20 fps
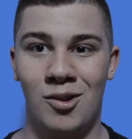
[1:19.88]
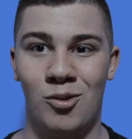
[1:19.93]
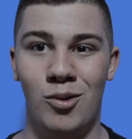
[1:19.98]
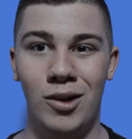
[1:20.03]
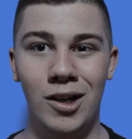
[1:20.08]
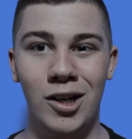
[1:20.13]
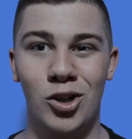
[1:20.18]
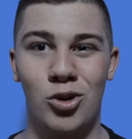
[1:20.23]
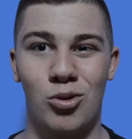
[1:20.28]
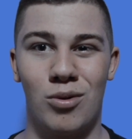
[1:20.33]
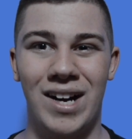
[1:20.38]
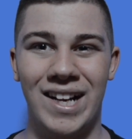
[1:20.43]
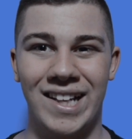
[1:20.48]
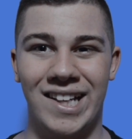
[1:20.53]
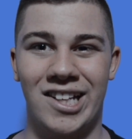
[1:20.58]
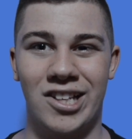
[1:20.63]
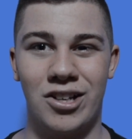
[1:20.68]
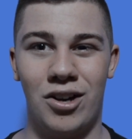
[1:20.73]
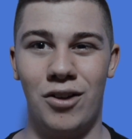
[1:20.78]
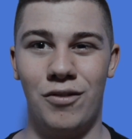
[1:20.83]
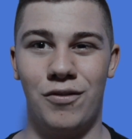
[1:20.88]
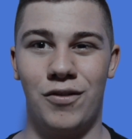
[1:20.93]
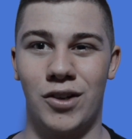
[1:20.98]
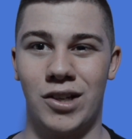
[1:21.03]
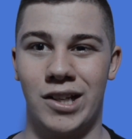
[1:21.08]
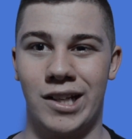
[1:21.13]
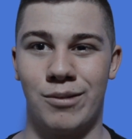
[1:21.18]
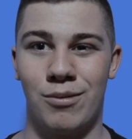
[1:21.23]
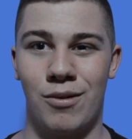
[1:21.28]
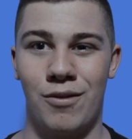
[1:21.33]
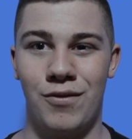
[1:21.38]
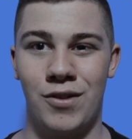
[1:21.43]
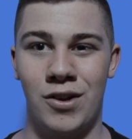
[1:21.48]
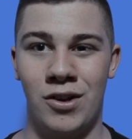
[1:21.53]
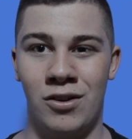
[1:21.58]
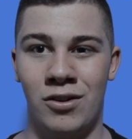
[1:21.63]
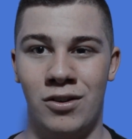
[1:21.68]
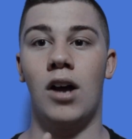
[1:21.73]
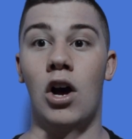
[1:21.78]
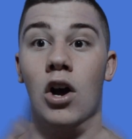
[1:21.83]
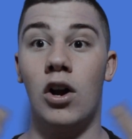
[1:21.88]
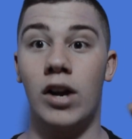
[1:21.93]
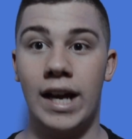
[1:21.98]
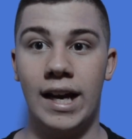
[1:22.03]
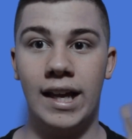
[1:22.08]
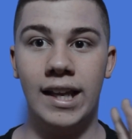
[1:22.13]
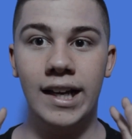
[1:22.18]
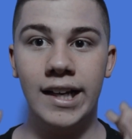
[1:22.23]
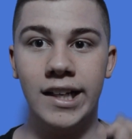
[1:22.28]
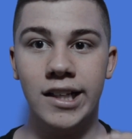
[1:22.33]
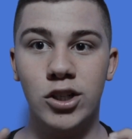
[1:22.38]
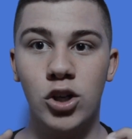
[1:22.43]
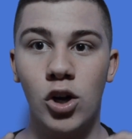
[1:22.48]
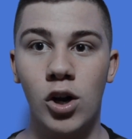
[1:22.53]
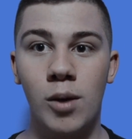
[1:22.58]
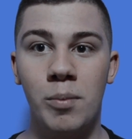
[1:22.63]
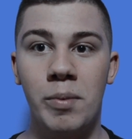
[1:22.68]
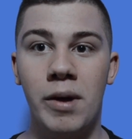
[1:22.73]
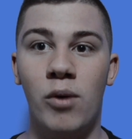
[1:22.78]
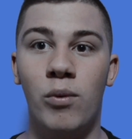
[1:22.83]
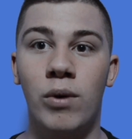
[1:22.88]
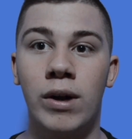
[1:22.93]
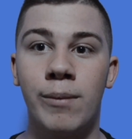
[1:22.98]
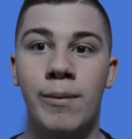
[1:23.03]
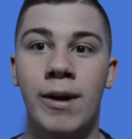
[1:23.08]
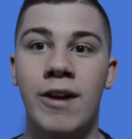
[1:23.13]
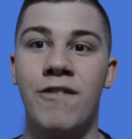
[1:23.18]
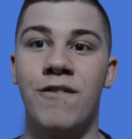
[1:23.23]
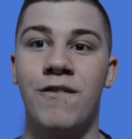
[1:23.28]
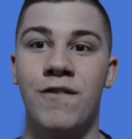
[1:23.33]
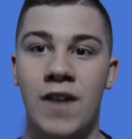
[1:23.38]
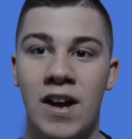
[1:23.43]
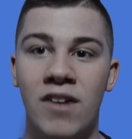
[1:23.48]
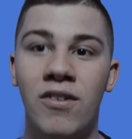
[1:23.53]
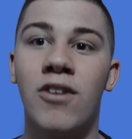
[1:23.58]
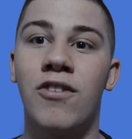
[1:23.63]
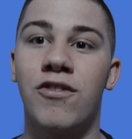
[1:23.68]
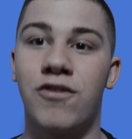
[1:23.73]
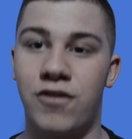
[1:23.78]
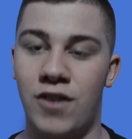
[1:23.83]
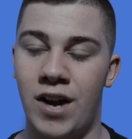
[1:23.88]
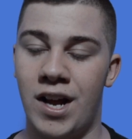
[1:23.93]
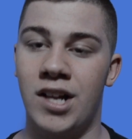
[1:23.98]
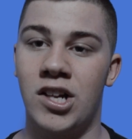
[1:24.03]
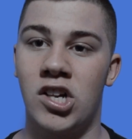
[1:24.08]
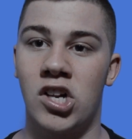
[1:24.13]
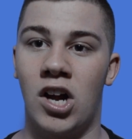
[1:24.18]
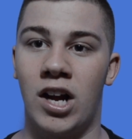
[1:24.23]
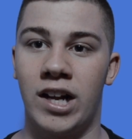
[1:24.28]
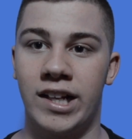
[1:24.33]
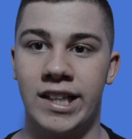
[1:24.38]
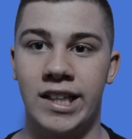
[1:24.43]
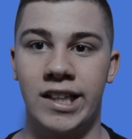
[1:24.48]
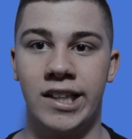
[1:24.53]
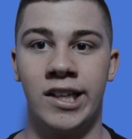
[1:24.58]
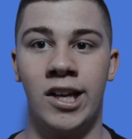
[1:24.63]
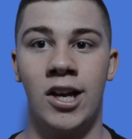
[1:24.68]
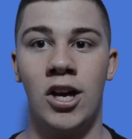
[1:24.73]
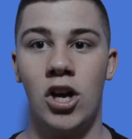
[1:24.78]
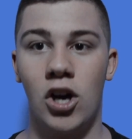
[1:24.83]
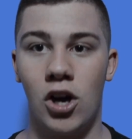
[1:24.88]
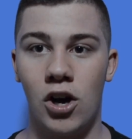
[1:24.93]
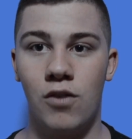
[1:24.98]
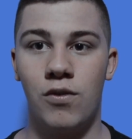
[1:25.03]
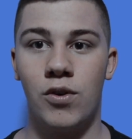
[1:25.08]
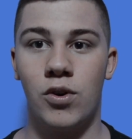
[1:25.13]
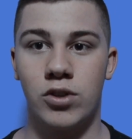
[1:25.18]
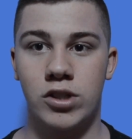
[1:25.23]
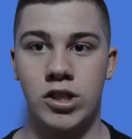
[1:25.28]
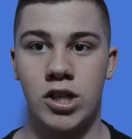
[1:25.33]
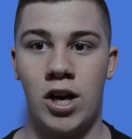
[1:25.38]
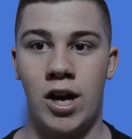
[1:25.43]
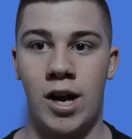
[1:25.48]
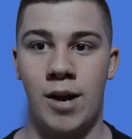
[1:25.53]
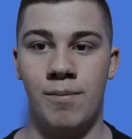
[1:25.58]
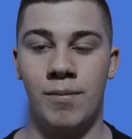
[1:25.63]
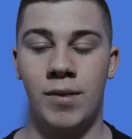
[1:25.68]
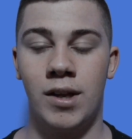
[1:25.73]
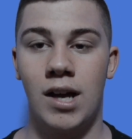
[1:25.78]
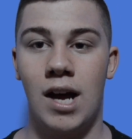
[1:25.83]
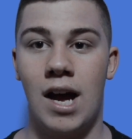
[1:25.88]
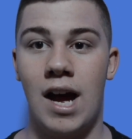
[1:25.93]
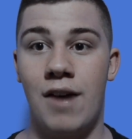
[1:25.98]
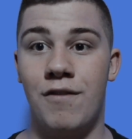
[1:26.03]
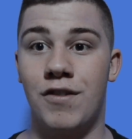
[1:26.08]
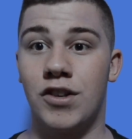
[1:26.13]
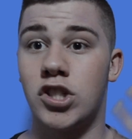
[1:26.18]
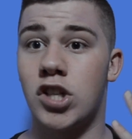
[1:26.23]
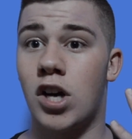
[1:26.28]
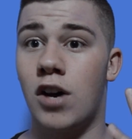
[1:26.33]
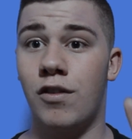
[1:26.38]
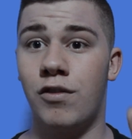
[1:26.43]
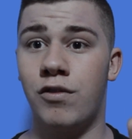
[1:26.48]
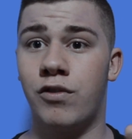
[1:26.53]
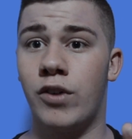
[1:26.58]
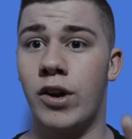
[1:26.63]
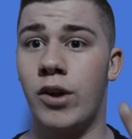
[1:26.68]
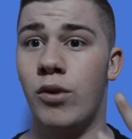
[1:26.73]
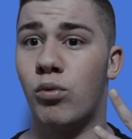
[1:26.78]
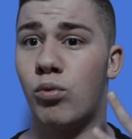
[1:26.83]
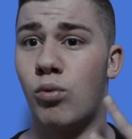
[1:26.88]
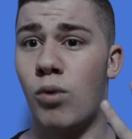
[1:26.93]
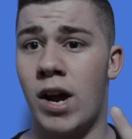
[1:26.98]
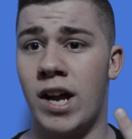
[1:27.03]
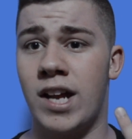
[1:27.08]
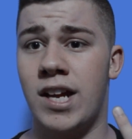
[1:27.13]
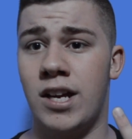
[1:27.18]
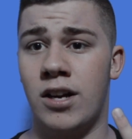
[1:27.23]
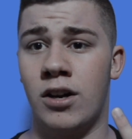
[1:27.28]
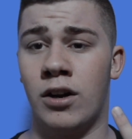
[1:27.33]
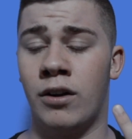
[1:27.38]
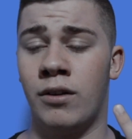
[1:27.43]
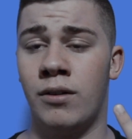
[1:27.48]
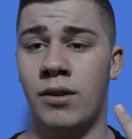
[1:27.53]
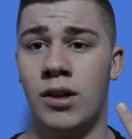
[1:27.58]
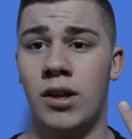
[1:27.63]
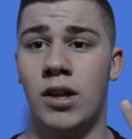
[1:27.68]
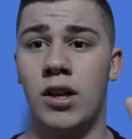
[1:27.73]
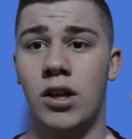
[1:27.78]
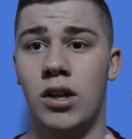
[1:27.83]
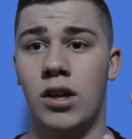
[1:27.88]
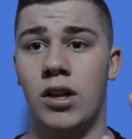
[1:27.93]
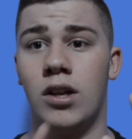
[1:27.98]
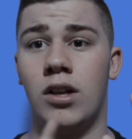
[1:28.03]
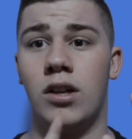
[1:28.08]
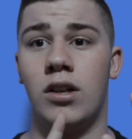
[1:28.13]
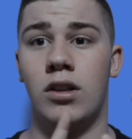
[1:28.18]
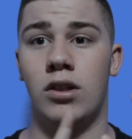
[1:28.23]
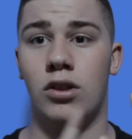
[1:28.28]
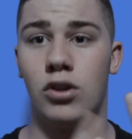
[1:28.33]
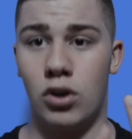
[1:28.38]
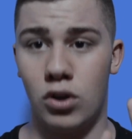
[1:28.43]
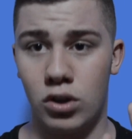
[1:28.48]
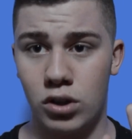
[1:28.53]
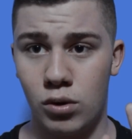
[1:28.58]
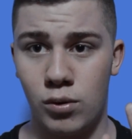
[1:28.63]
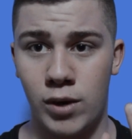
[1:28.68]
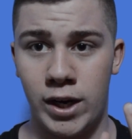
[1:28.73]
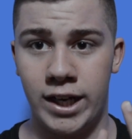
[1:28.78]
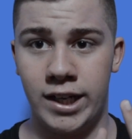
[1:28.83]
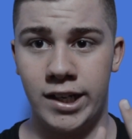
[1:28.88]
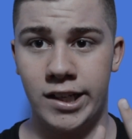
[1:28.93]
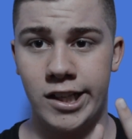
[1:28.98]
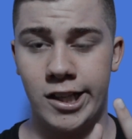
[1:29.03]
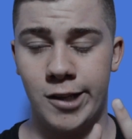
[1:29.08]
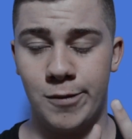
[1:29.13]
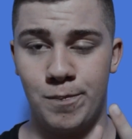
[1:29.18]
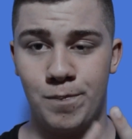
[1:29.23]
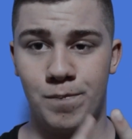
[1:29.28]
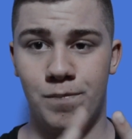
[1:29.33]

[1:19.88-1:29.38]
What a great start for this review. Okay, let's talk about one of my favorite franchises of all time. I have a top 3 right here. Lord of the Rings,